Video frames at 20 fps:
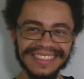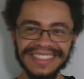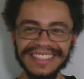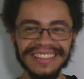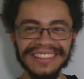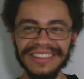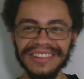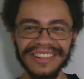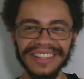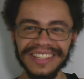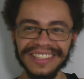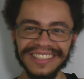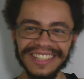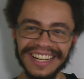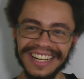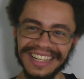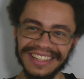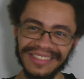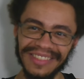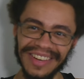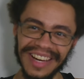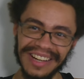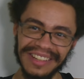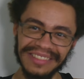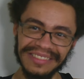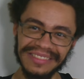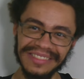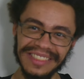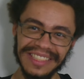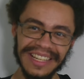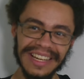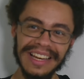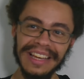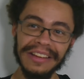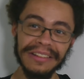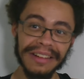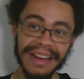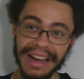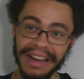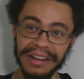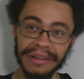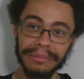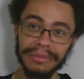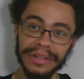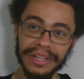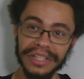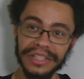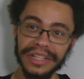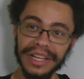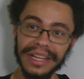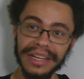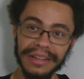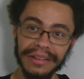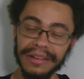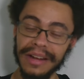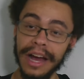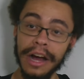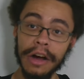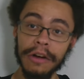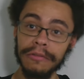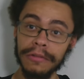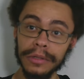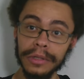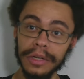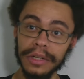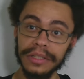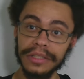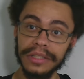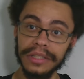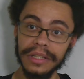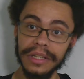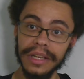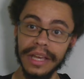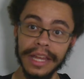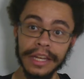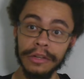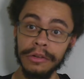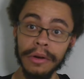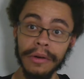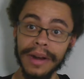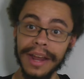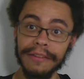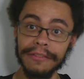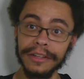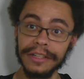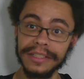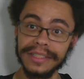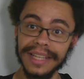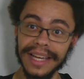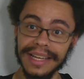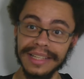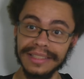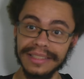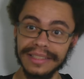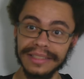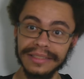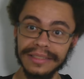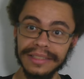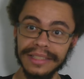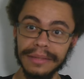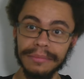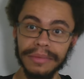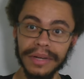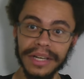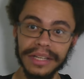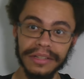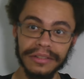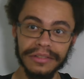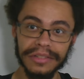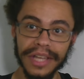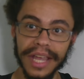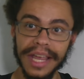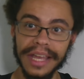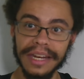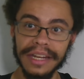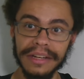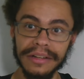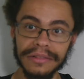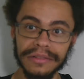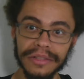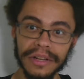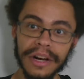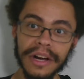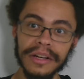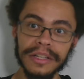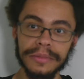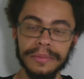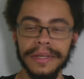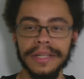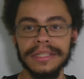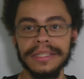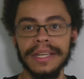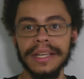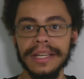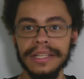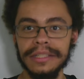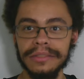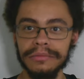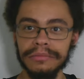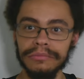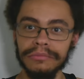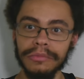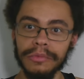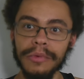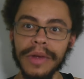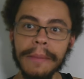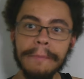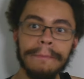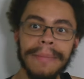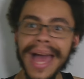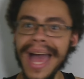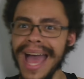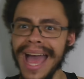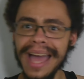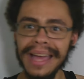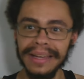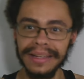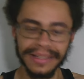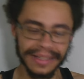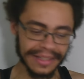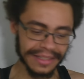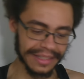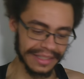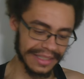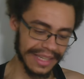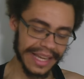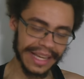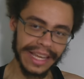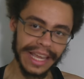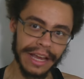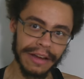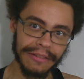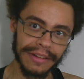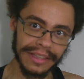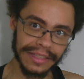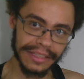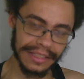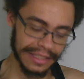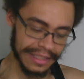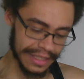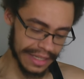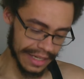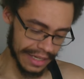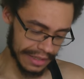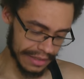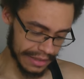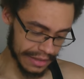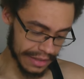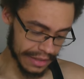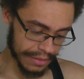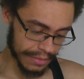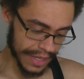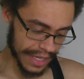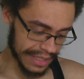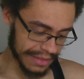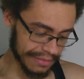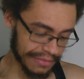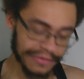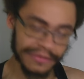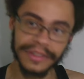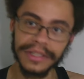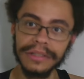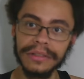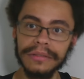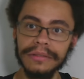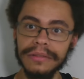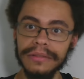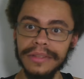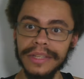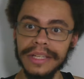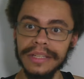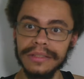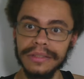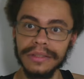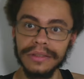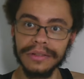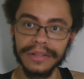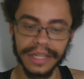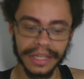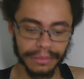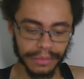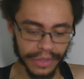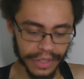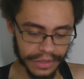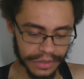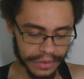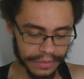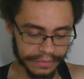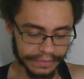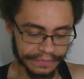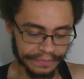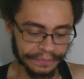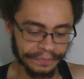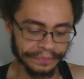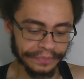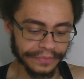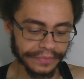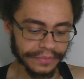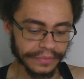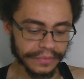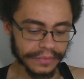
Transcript: You don't know what you're talking about. You're not unappreciated, you're not overlooked, and you don't have good taste. But you're saying it in your songs because I guess women just like hearing these things because it makes them feel things in their ghiblies.